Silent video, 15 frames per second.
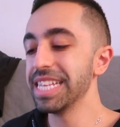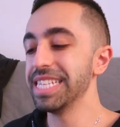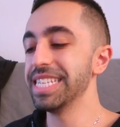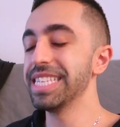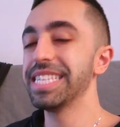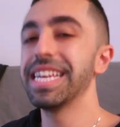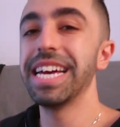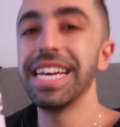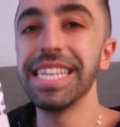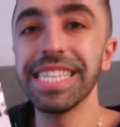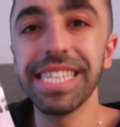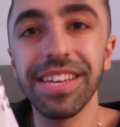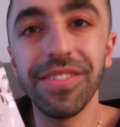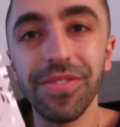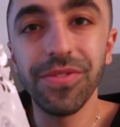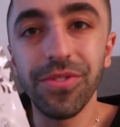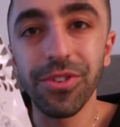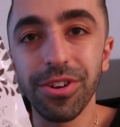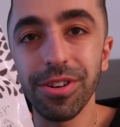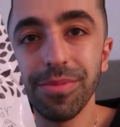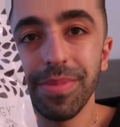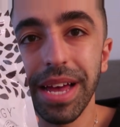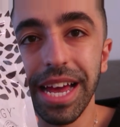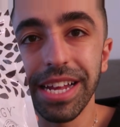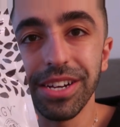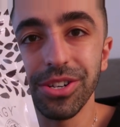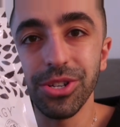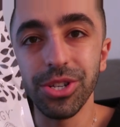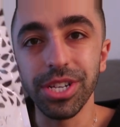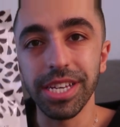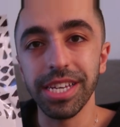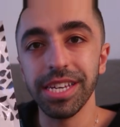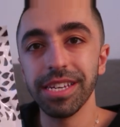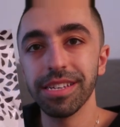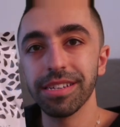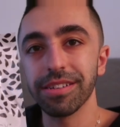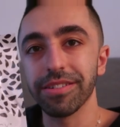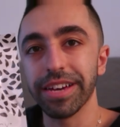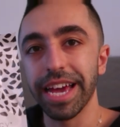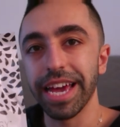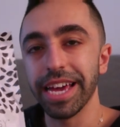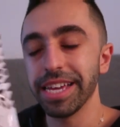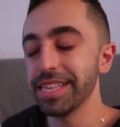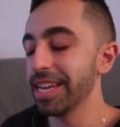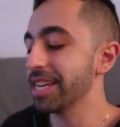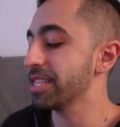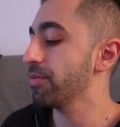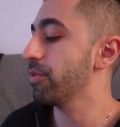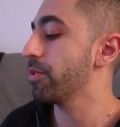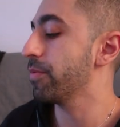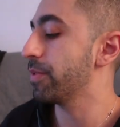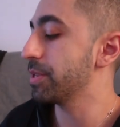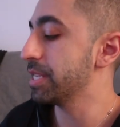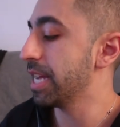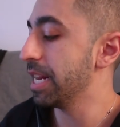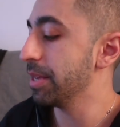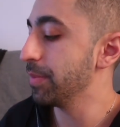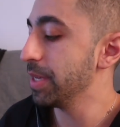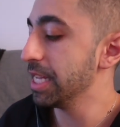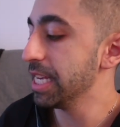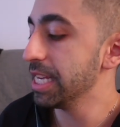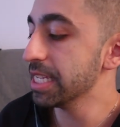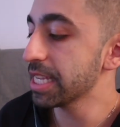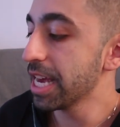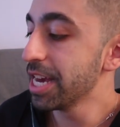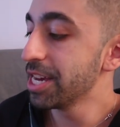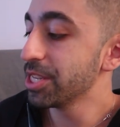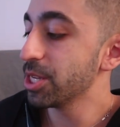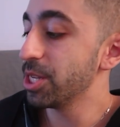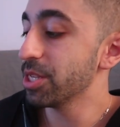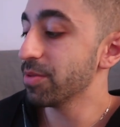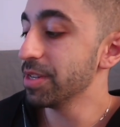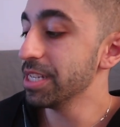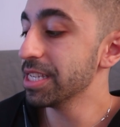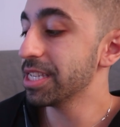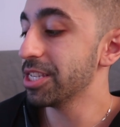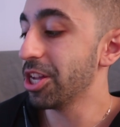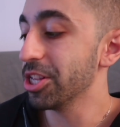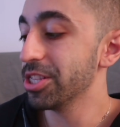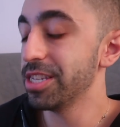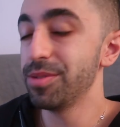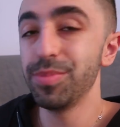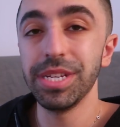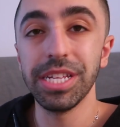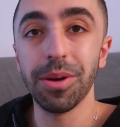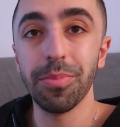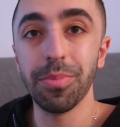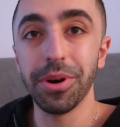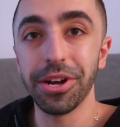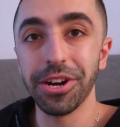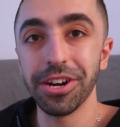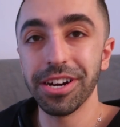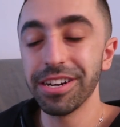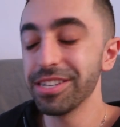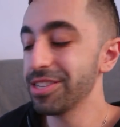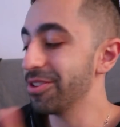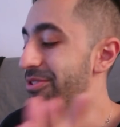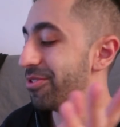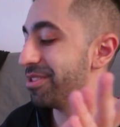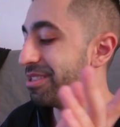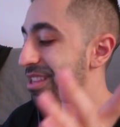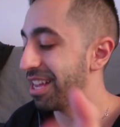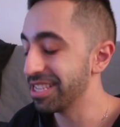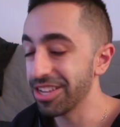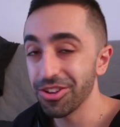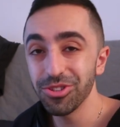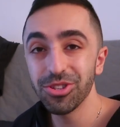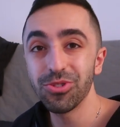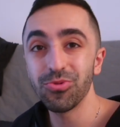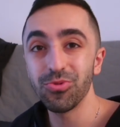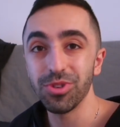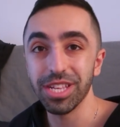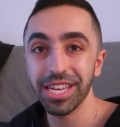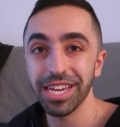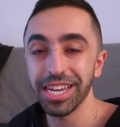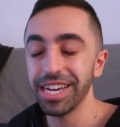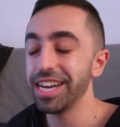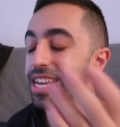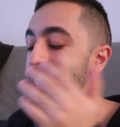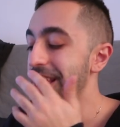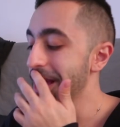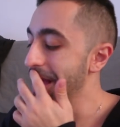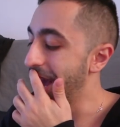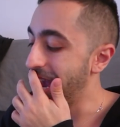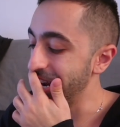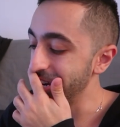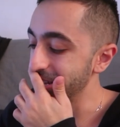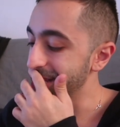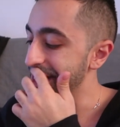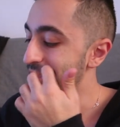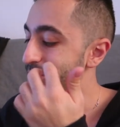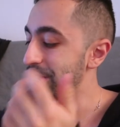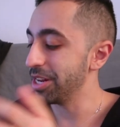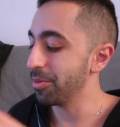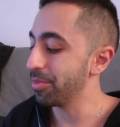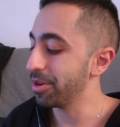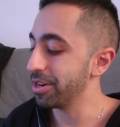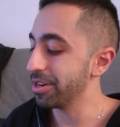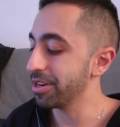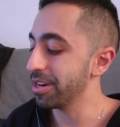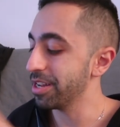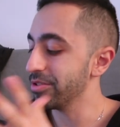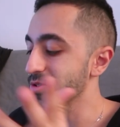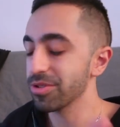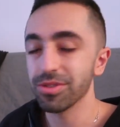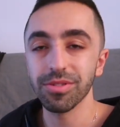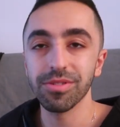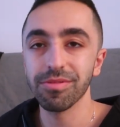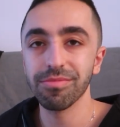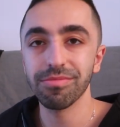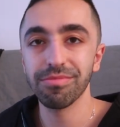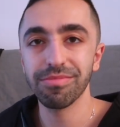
this says Verb Energy. Okay, thanks Verb for sending me these. So this one is salted peanut butter, so that sounds really good. I really like peanut butter, and also